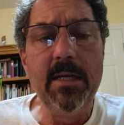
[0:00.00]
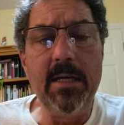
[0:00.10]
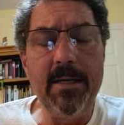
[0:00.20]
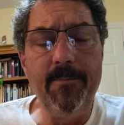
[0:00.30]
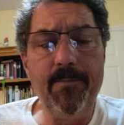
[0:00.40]

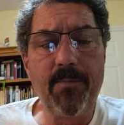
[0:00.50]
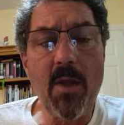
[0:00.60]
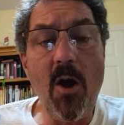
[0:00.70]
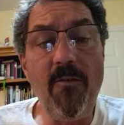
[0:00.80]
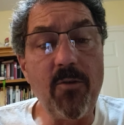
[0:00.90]
um,
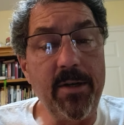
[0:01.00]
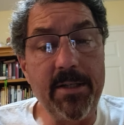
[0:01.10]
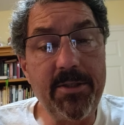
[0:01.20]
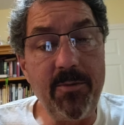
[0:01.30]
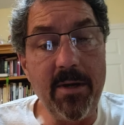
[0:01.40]

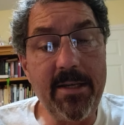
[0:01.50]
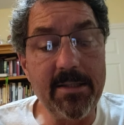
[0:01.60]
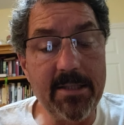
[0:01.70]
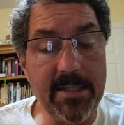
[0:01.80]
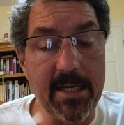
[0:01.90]
offering to
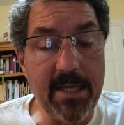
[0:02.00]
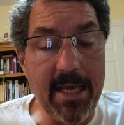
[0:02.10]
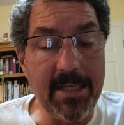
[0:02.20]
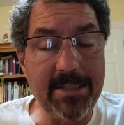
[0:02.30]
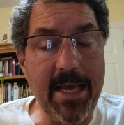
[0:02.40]
Melchizedek
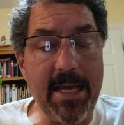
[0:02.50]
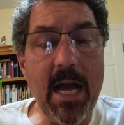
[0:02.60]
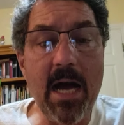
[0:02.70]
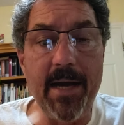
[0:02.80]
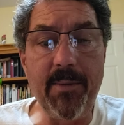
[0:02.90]
as a
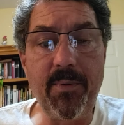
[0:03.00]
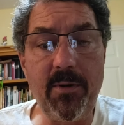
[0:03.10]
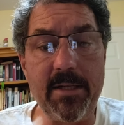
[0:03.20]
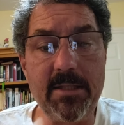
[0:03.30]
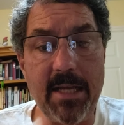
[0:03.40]
high
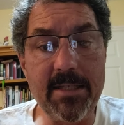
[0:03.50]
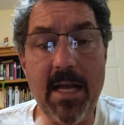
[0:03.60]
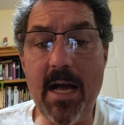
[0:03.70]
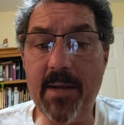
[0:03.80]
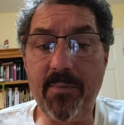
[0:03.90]
priest, as
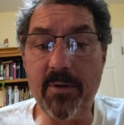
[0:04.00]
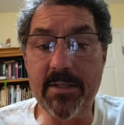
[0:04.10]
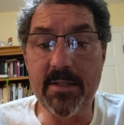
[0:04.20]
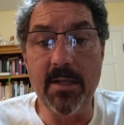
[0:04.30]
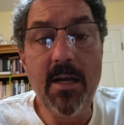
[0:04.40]
a high
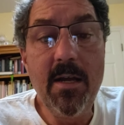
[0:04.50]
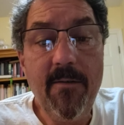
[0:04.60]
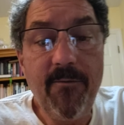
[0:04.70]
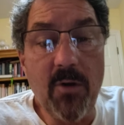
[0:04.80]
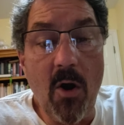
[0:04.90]
priest
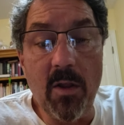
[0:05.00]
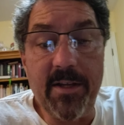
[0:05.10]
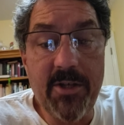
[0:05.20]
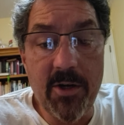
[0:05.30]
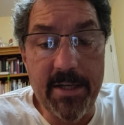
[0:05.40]
for all
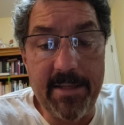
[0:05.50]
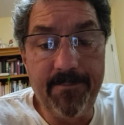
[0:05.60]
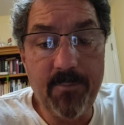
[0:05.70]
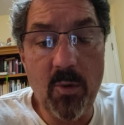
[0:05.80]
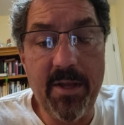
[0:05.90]
eternity
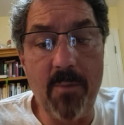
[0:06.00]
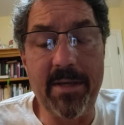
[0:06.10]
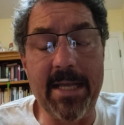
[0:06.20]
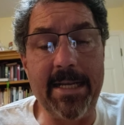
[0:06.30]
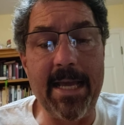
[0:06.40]
without
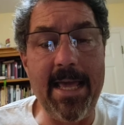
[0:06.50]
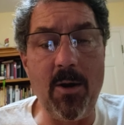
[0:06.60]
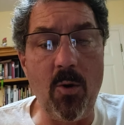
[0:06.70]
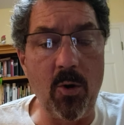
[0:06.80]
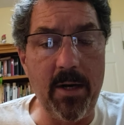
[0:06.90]
beginning
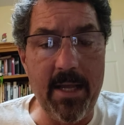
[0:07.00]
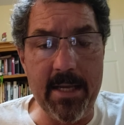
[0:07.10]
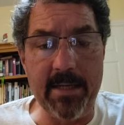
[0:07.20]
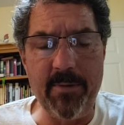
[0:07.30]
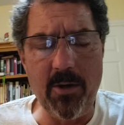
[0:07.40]
or
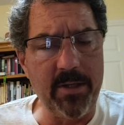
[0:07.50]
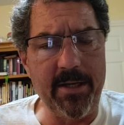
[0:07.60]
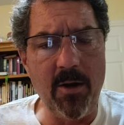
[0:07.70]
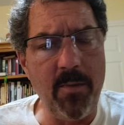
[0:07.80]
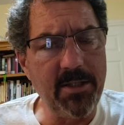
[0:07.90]
end. And we don't
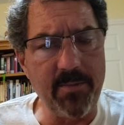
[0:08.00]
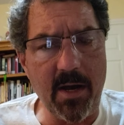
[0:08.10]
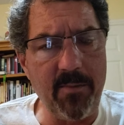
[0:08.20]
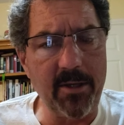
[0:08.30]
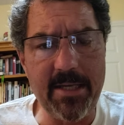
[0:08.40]
really know much
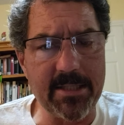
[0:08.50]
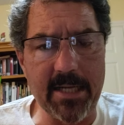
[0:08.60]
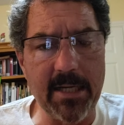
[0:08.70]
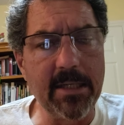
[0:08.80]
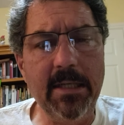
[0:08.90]
about
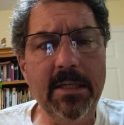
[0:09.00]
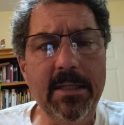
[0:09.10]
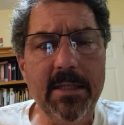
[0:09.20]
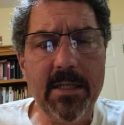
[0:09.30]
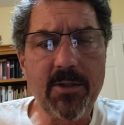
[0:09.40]
Melchizedek
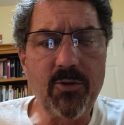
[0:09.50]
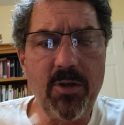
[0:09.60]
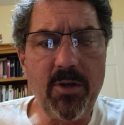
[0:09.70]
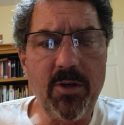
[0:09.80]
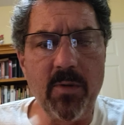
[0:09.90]
because
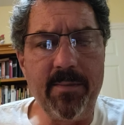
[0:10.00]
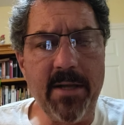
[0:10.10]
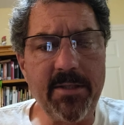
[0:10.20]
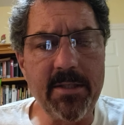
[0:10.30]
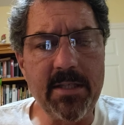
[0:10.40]
Scripture only
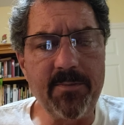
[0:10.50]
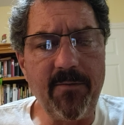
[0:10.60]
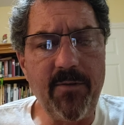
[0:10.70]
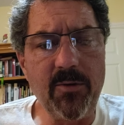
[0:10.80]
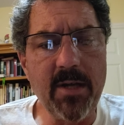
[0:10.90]
mentions him
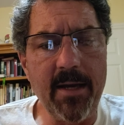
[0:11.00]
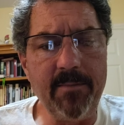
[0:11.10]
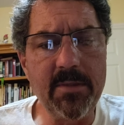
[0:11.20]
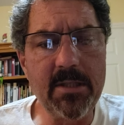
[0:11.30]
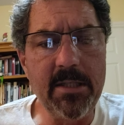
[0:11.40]
a few
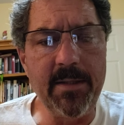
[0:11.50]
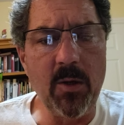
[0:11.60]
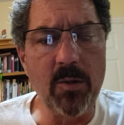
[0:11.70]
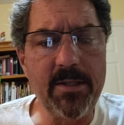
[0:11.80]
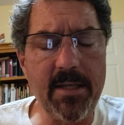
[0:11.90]
times in
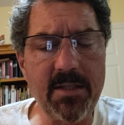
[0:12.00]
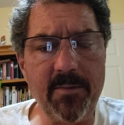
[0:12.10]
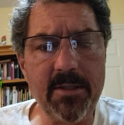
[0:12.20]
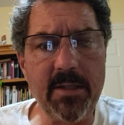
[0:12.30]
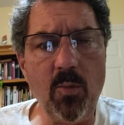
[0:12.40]
the Old
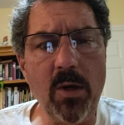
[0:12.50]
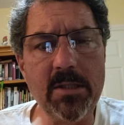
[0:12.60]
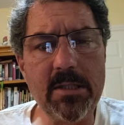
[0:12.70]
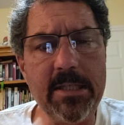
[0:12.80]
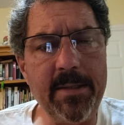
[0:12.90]
Testament and
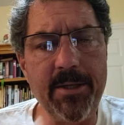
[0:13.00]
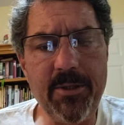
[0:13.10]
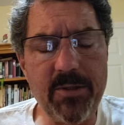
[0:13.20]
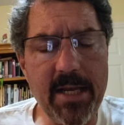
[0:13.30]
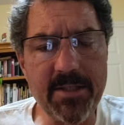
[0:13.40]
once in the
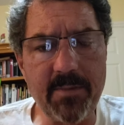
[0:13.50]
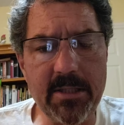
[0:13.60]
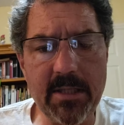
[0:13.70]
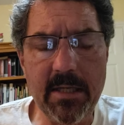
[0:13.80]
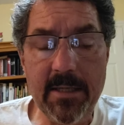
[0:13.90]
New
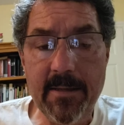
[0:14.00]
Testament.